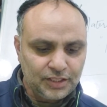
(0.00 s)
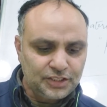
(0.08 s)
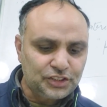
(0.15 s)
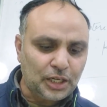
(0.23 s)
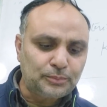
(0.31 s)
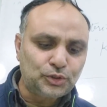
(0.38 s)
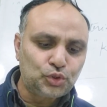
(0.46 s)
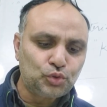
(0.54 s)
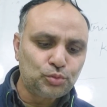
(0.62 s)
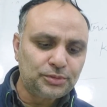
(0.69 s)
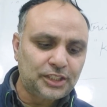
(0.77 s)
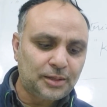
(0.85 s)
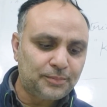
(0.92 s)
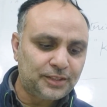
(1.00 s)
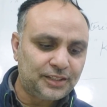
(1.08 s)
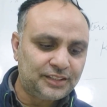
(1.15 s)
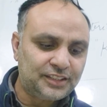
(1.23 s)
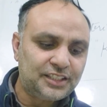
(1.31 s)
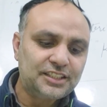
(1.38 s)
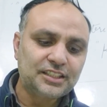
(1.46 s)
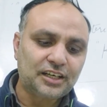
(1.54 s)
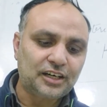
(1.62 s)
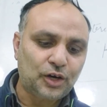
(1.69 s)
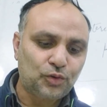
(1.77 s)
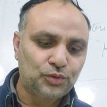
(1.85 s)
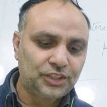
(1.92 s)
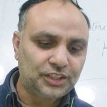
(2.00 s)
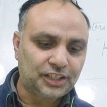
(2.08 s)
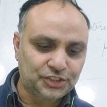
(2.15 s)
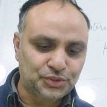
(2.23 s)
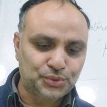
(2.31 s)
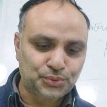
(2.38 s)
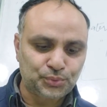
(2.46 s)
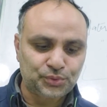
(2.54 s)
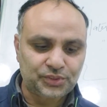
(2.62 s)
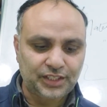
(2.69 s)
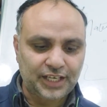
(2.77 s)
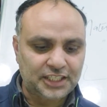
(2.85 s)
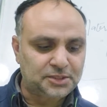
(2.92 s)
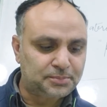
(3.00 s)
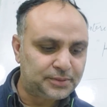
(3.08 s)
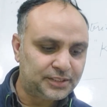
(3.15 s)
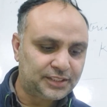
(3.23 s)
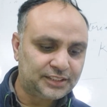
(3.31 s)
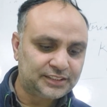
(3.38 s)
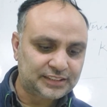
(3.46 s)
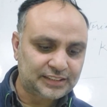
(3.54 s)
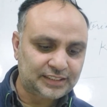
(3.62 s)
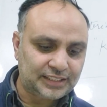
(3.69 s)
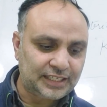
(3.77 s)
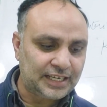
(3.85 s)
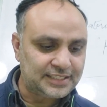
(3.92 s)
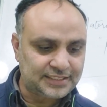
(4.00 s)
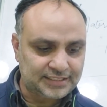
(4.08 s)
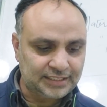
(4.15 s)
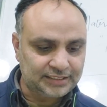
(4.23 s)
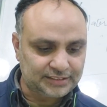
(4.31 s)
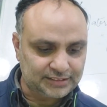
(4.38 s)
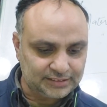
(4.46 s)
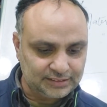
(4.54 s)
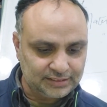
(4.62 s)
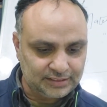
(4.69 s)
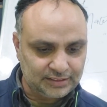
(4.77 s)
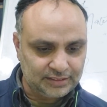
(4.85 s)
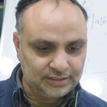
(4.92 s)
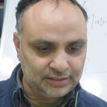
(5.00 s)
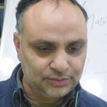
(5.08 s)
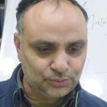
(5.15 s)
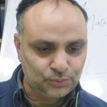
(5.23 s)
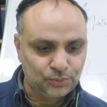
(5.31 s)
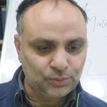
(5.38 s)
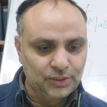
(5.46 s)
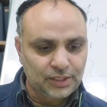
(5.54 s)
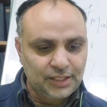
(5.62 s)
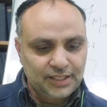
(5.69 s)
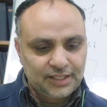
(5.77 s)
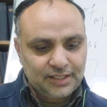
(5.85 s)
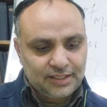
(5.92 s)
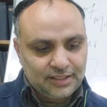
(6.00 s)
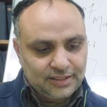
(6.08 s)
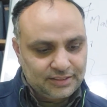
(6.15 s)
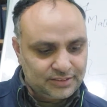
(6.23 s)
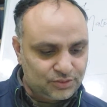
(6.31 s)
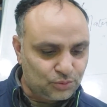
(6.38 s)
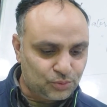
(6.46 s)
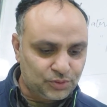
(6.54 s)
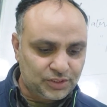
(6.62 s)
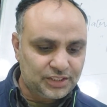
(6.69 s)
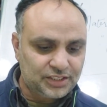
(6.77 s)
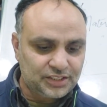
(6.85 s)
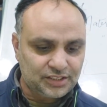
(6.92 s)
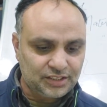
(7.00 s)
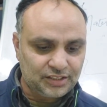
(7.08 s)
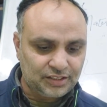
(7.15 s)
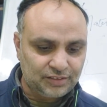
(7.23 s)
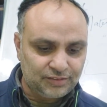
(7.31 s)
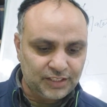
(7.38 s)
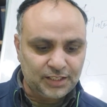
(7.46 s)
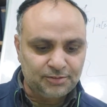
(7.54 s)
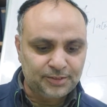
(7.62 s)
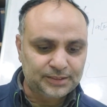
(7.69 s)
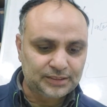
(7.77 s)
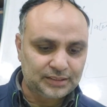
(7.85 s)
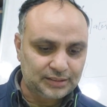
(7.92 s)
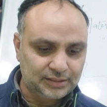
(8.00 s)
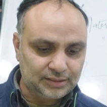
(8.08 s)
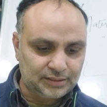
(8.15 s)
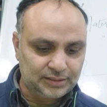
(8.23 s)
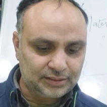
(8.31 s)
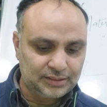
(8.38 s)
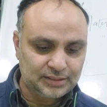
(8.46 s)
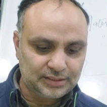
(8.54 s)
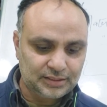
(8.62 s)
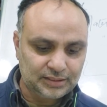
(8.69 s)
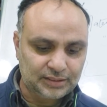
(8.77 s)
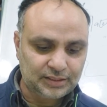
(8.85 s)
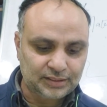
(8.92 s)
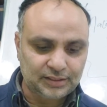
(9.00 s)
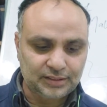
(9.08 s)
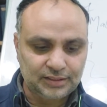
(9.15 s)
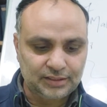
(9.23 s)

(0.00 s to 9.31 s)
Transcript: subsume them in his how he construes experience as such. So this is very much this thing,